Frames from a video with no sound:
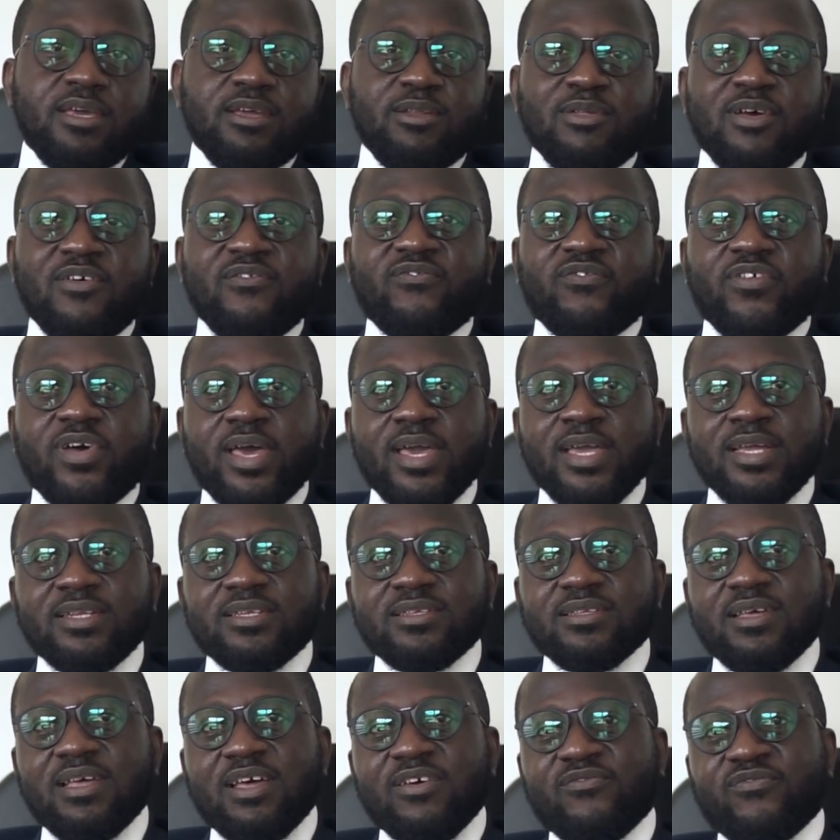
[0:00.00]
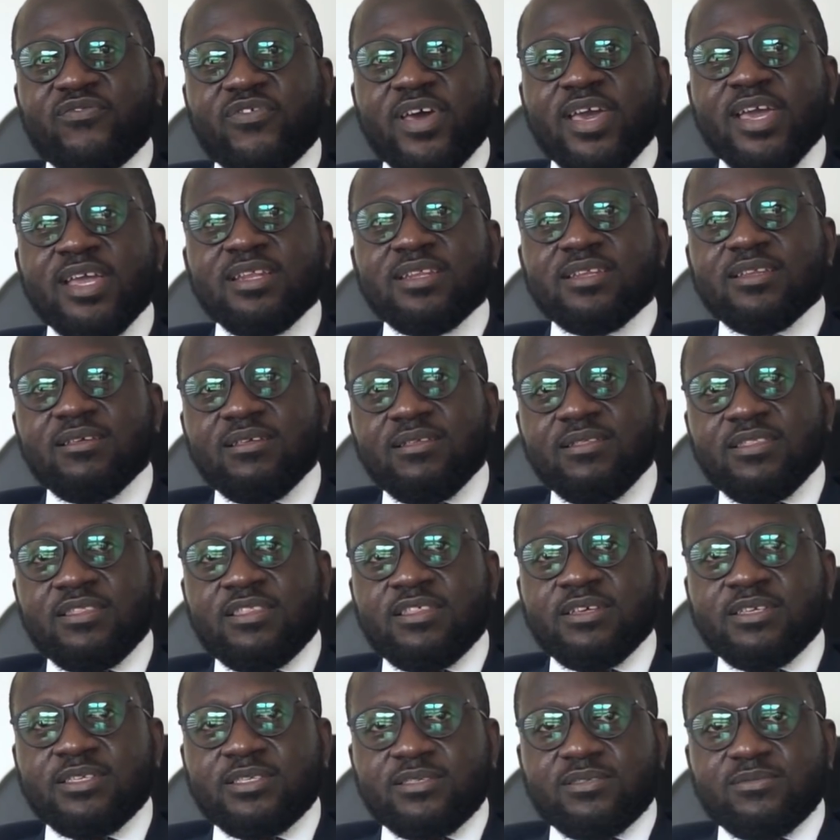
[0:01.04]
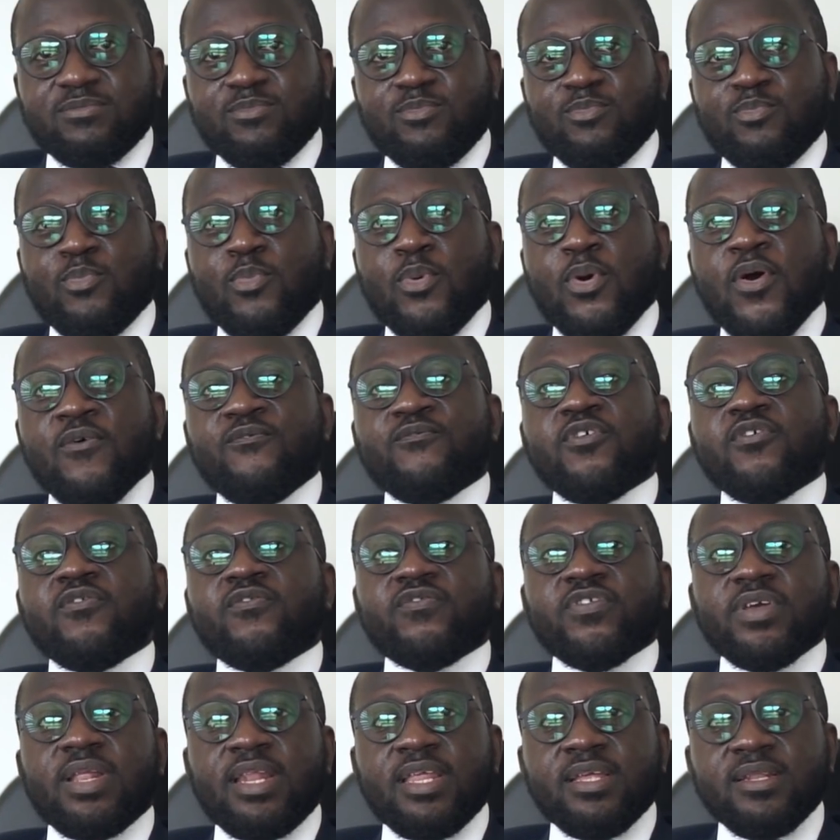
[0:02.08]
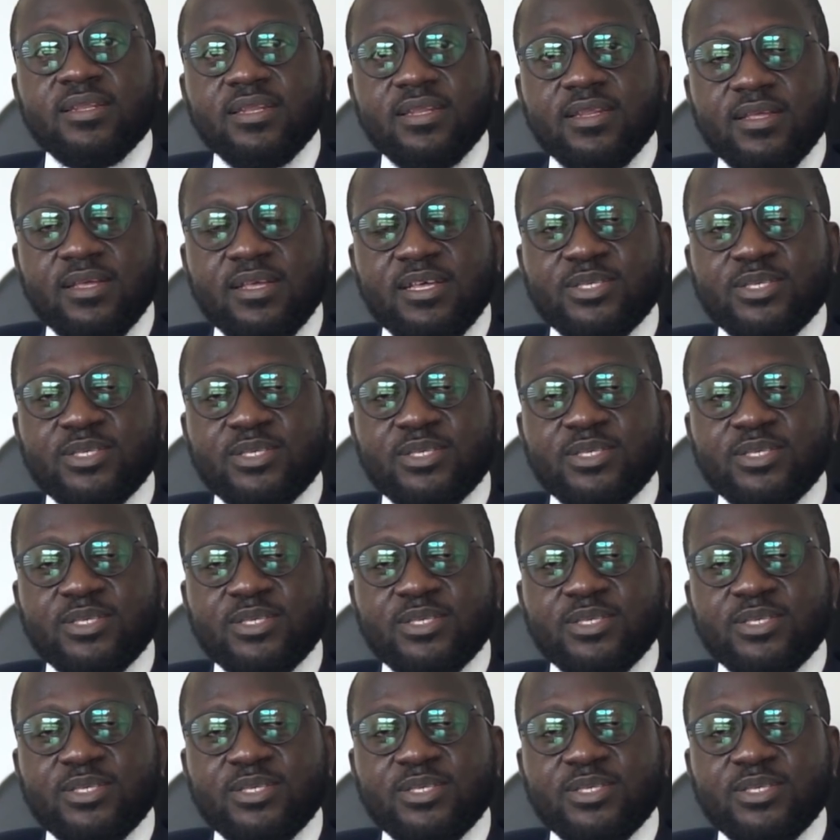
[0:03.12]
I find this more fulfilling.